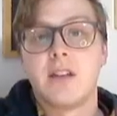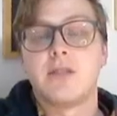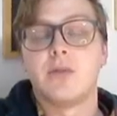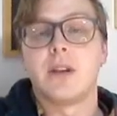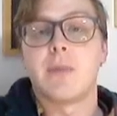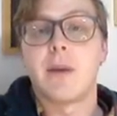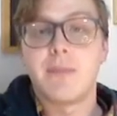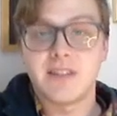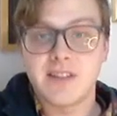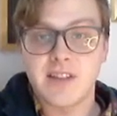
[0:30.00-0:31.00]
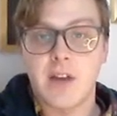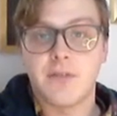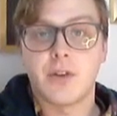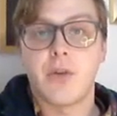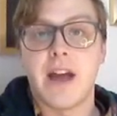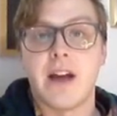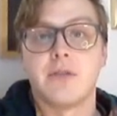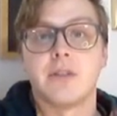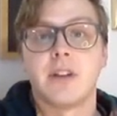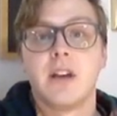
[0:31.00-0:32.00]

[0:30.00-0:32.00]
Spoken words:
to get my business off the ground,